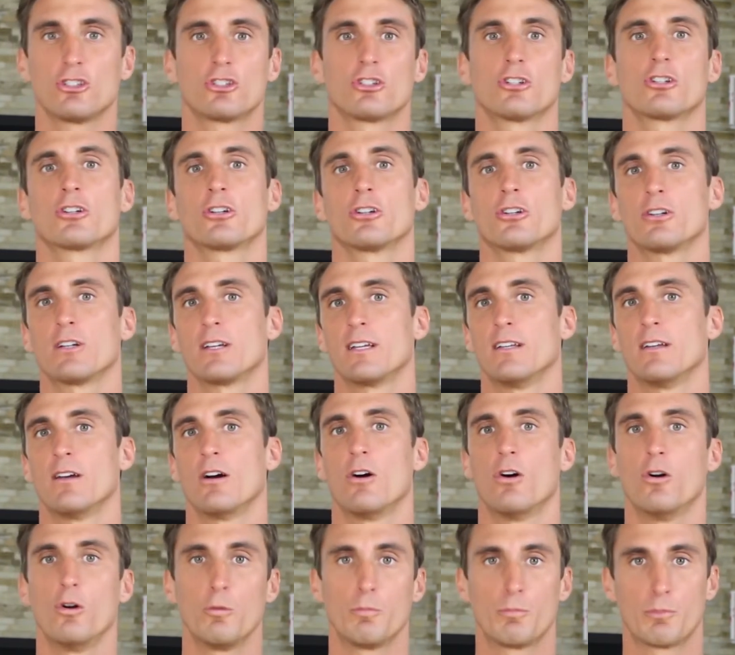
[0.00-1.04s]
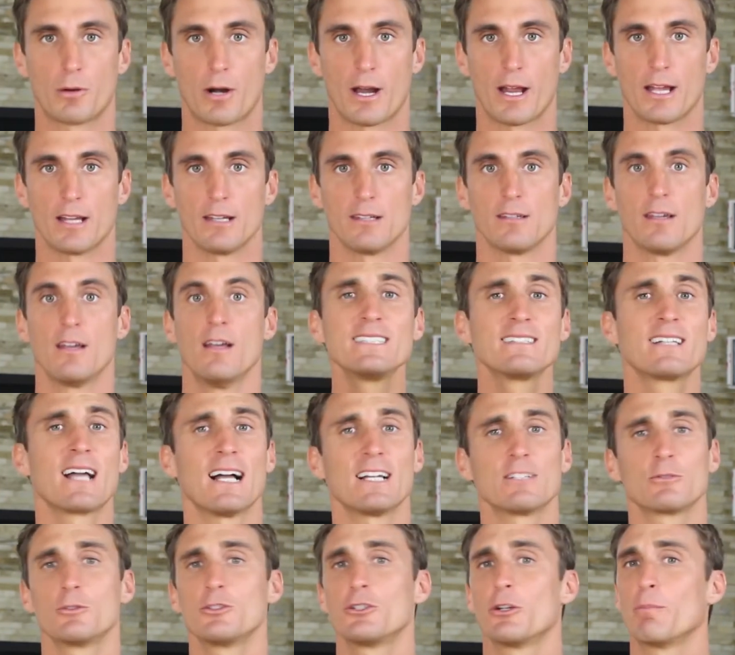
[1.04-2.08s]
sugar and oat bran. Please
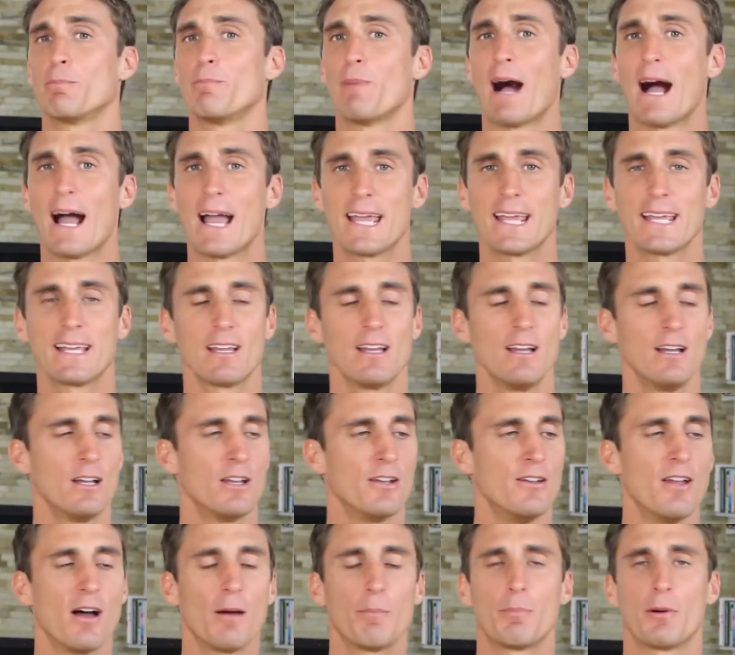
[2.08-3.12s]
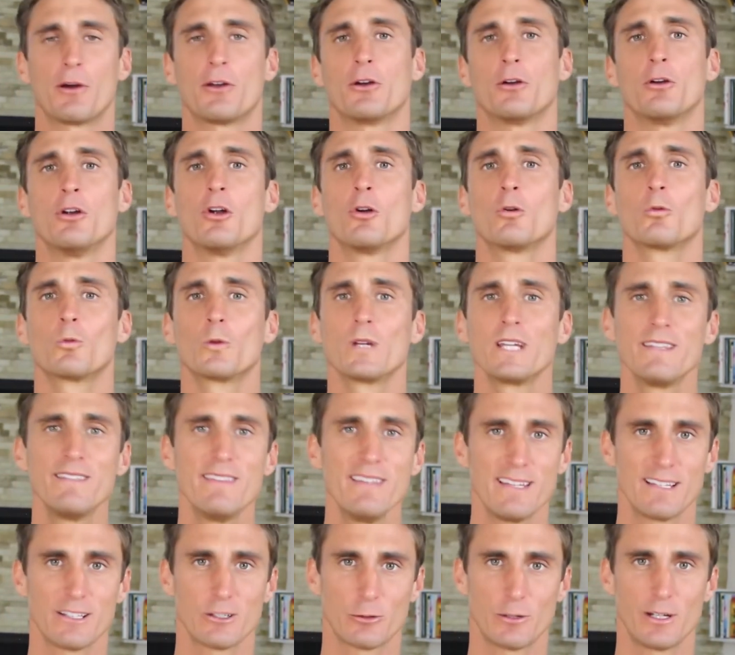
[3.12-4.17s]
guys, when you're buying nut butter, read
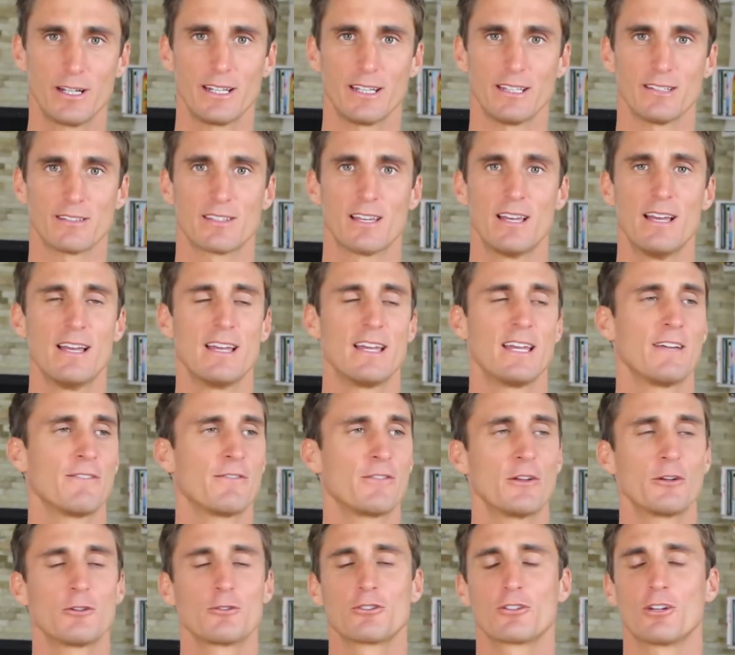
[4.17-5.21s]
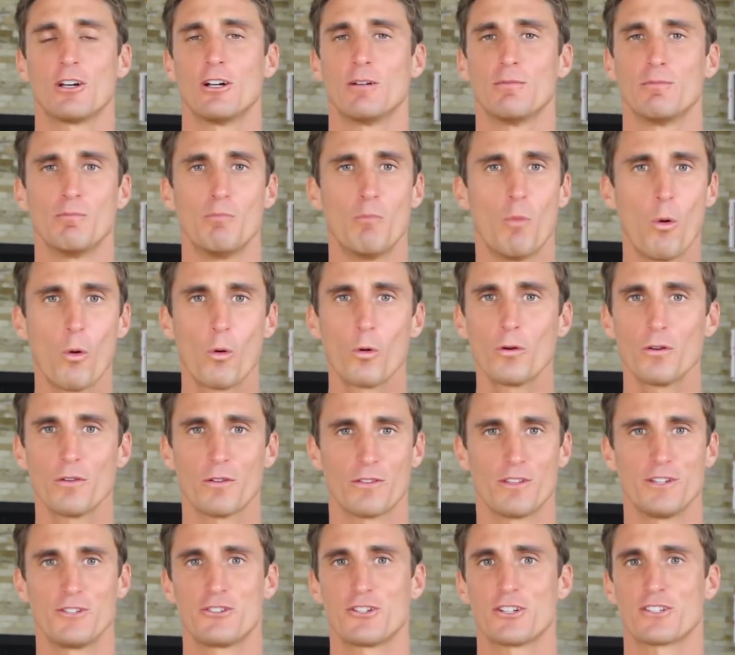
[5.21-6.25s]
the ingredients. If there's more
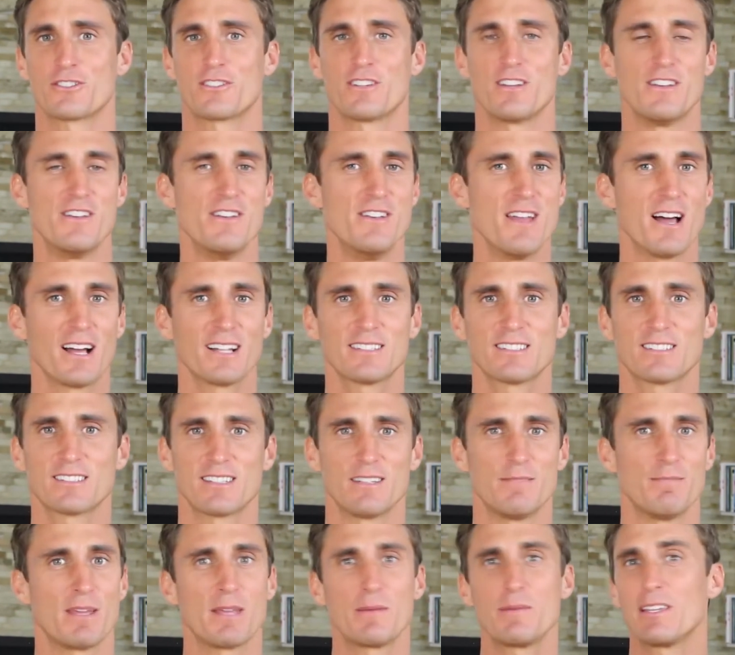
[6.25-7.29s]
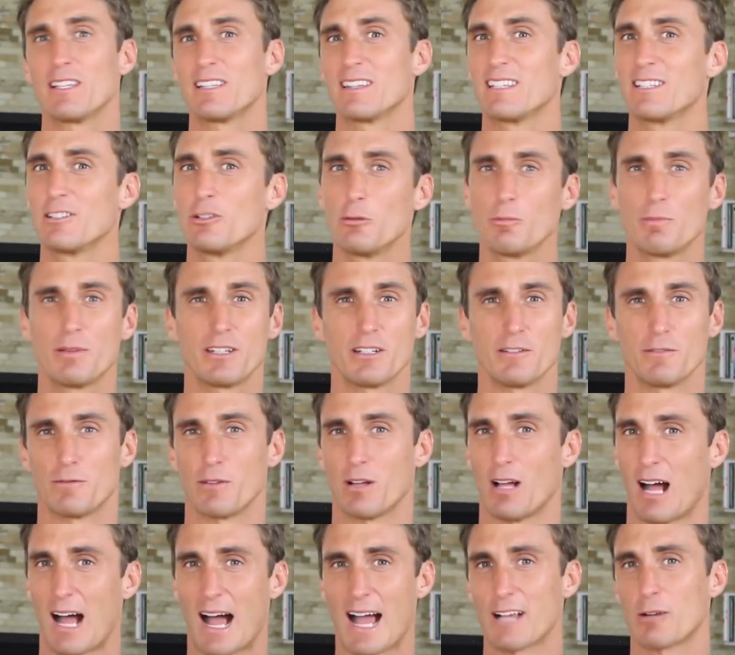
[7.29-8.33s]
than just nuts and maybe a little bit of
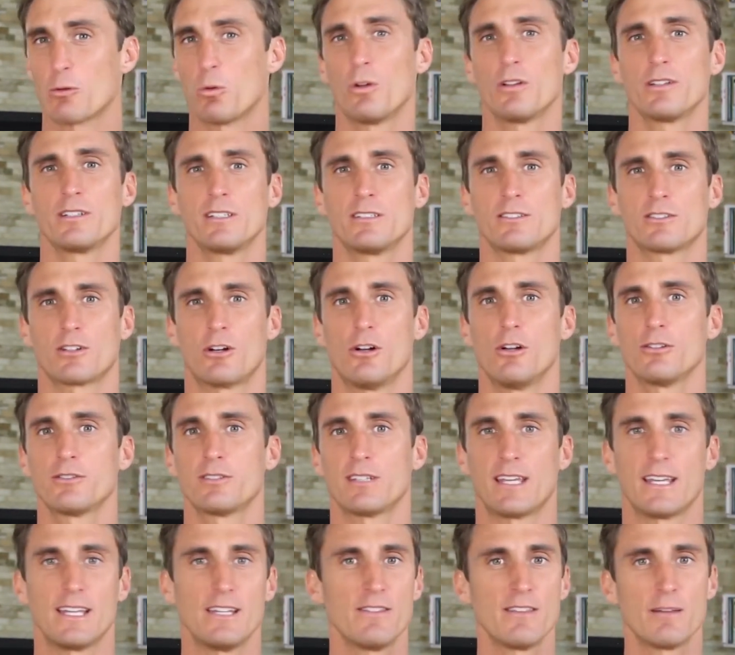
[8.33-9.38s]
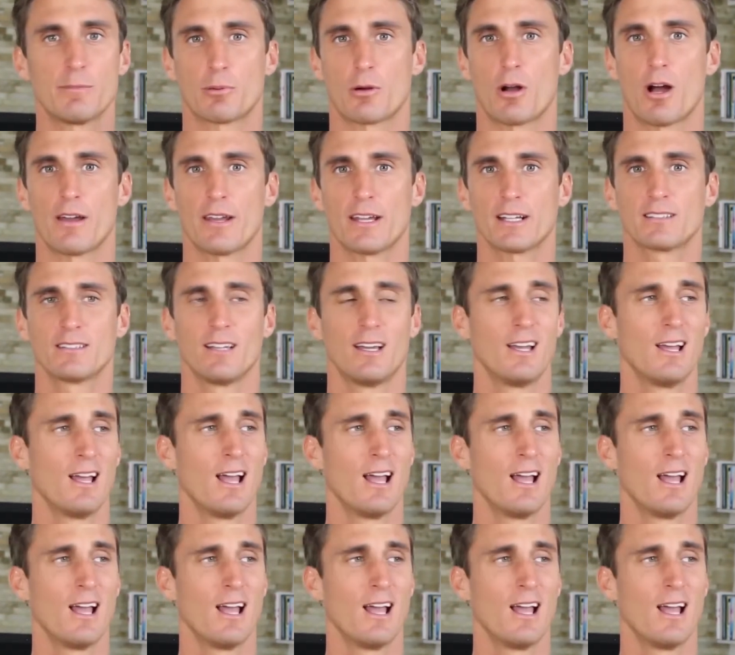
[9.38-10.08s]
high quality salt in the product,